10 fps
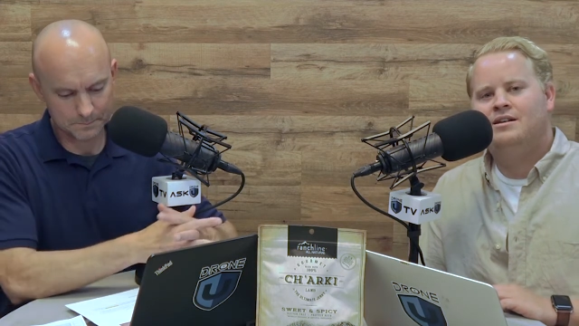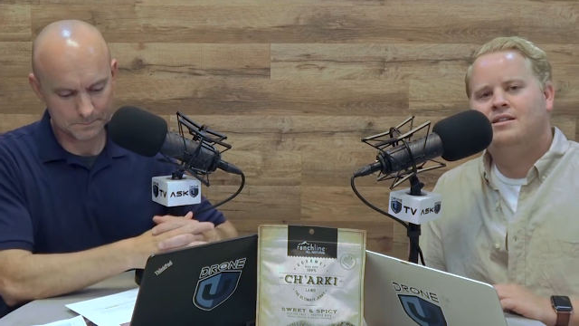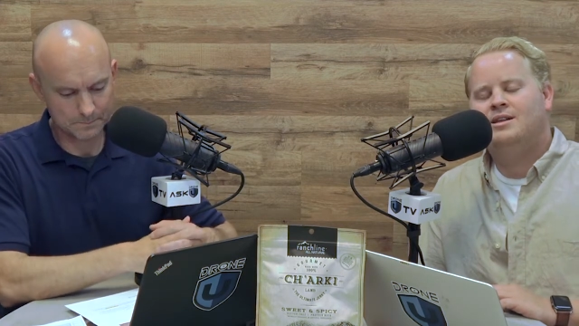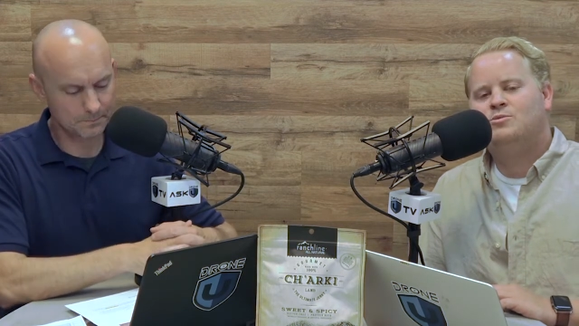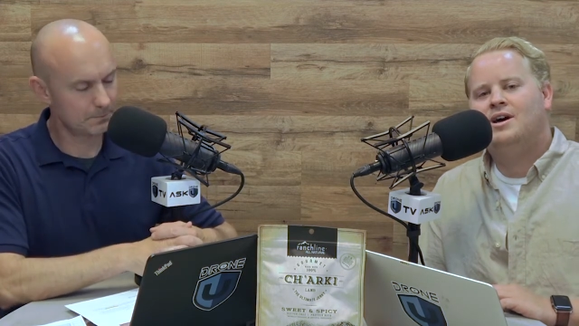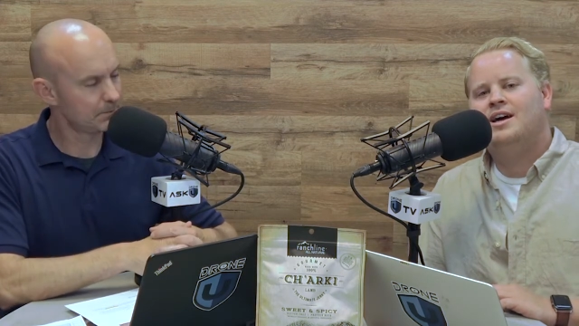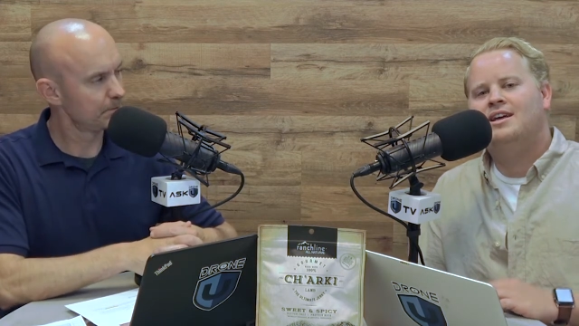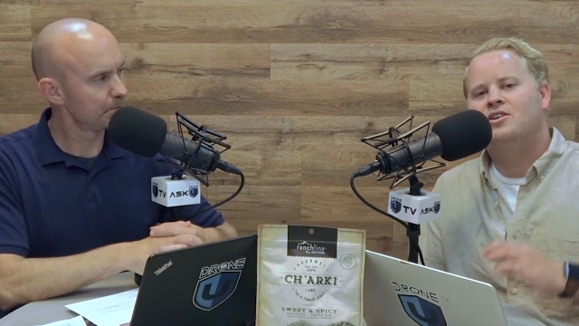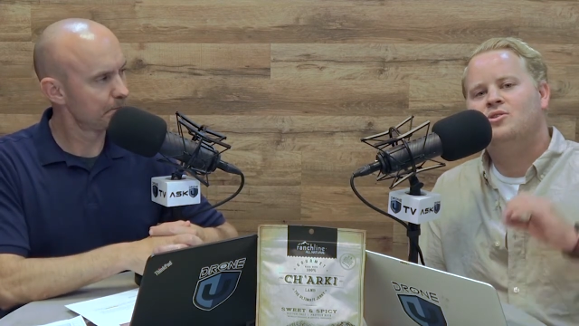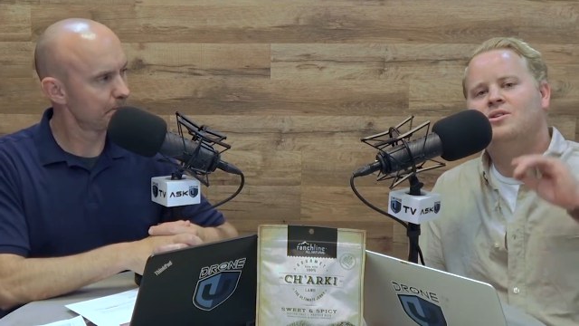Speaker 1: That's
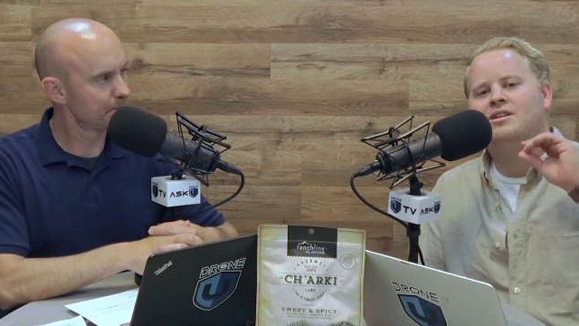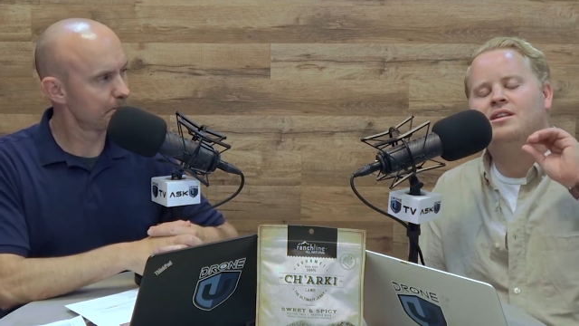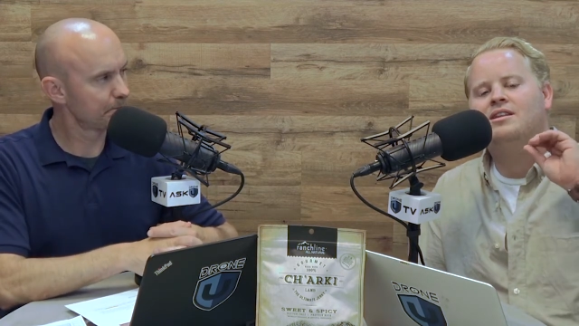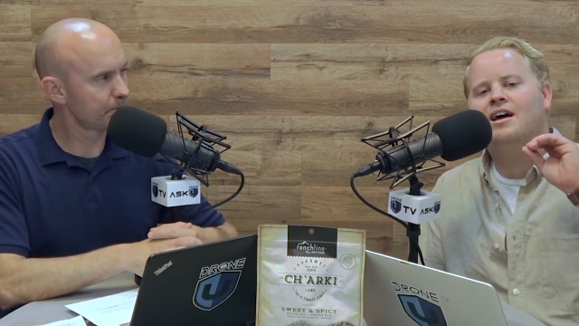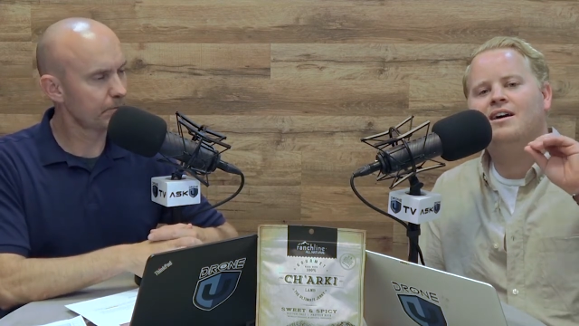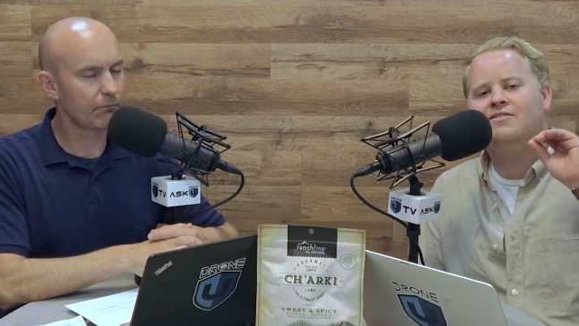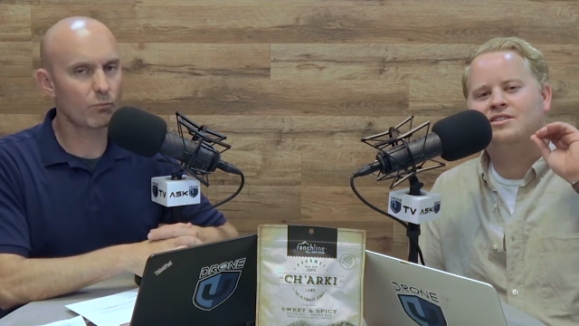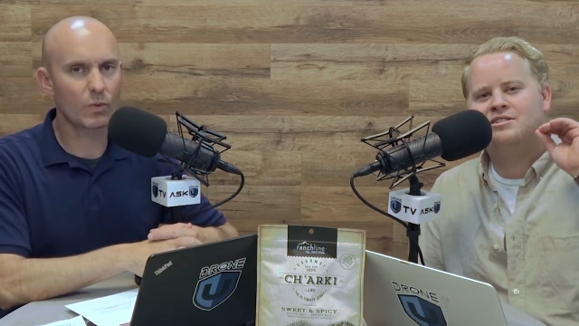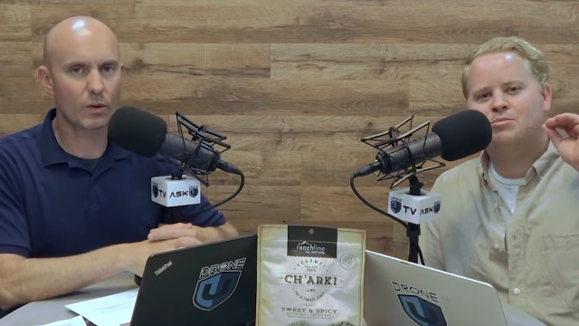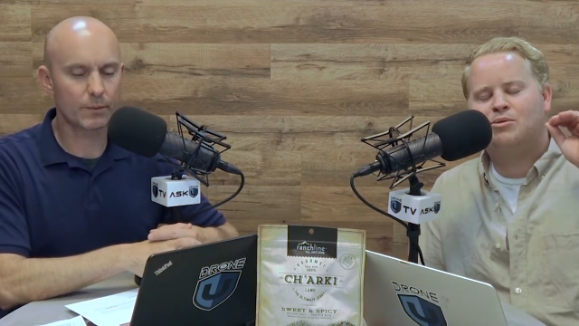why you'll love the
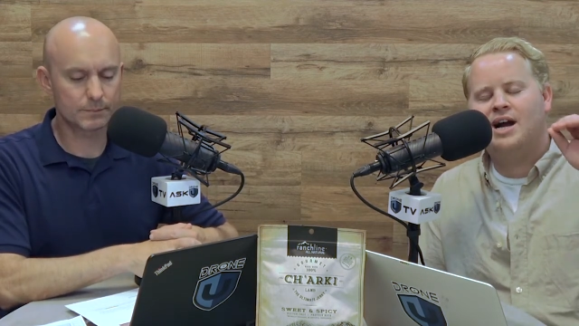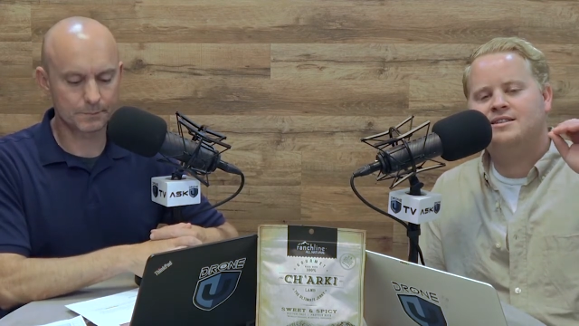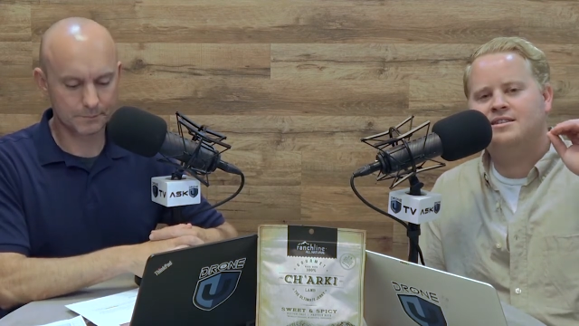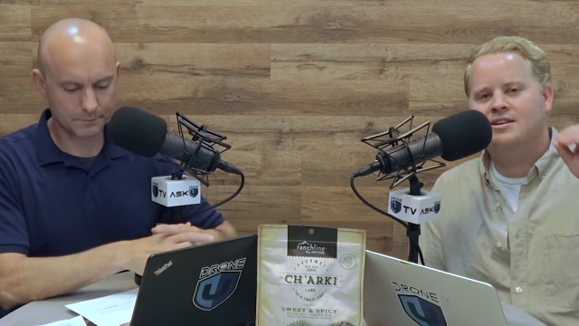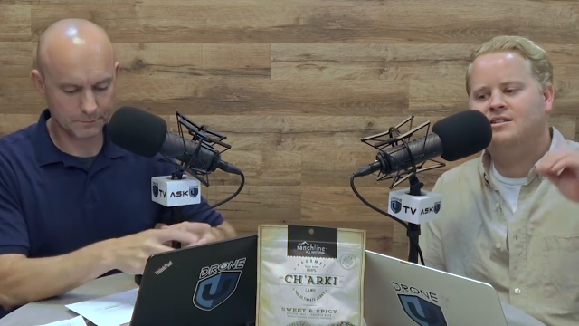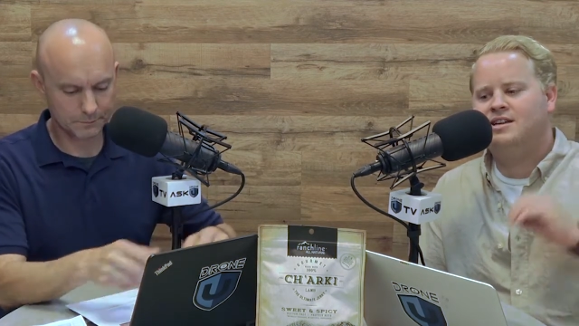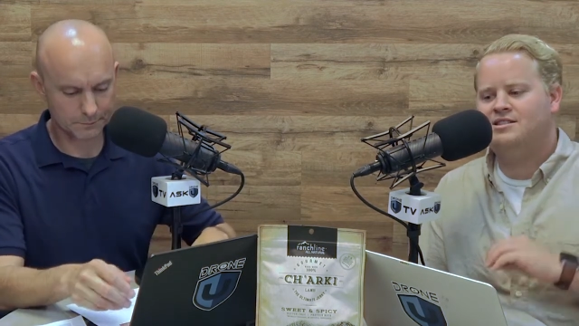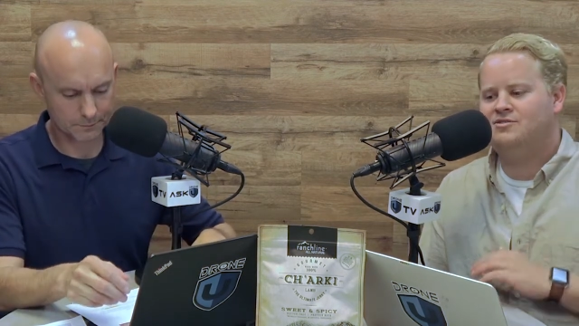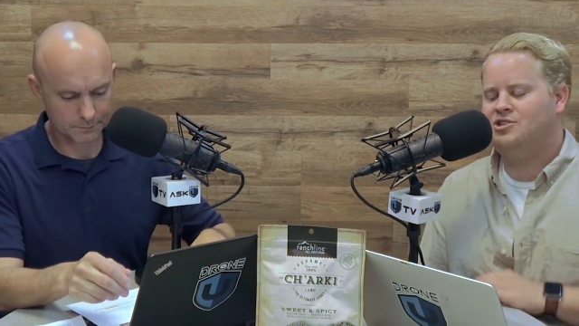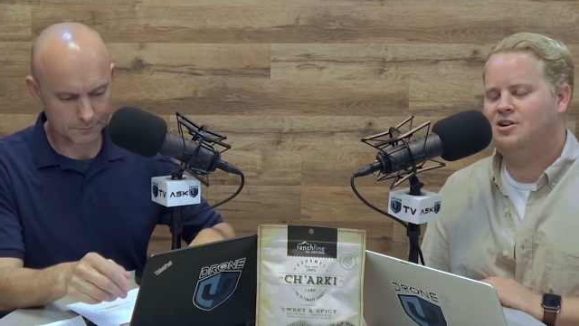surprisingly good
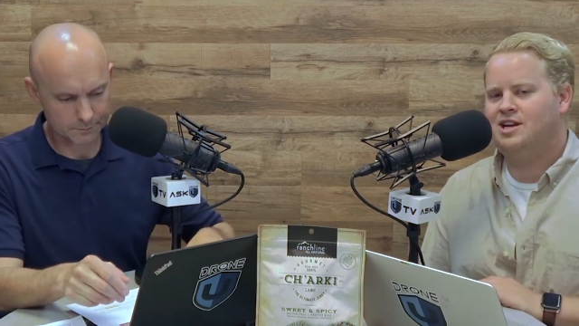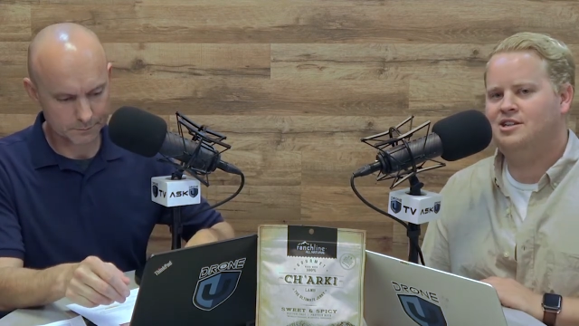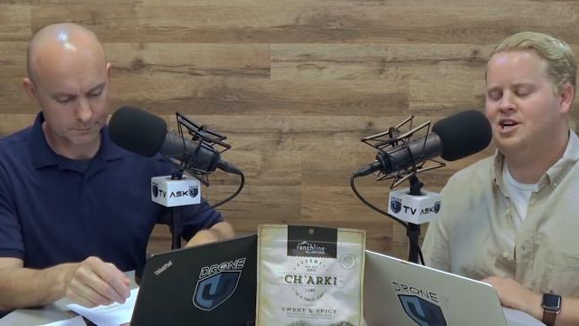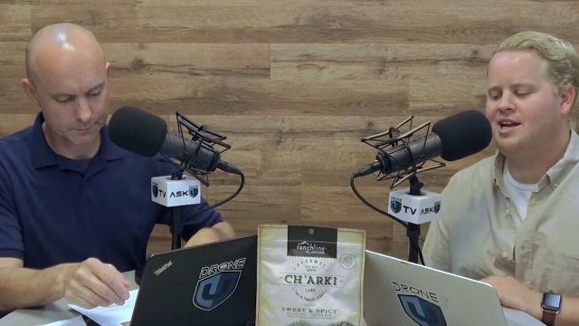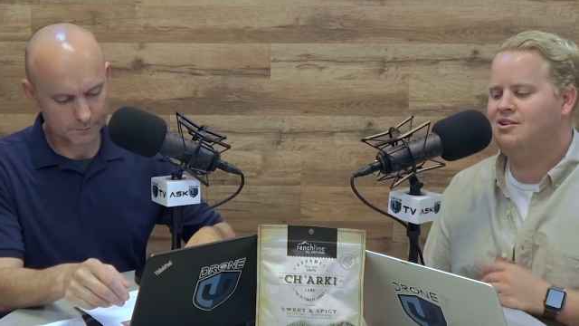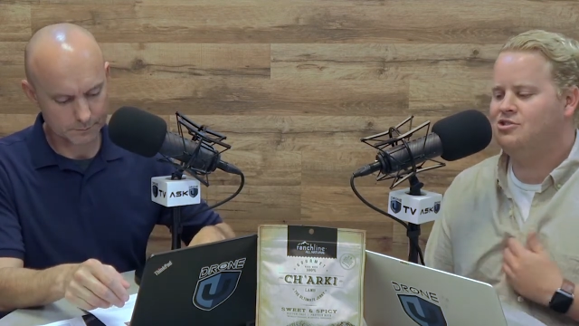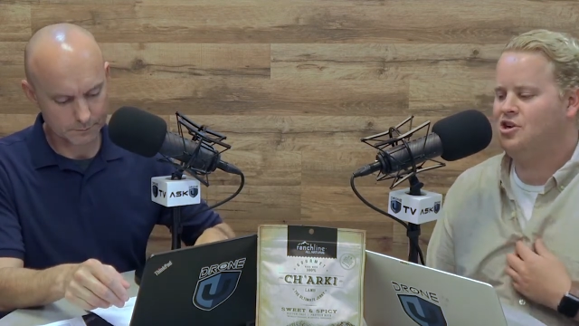taste of Charki. Check it out,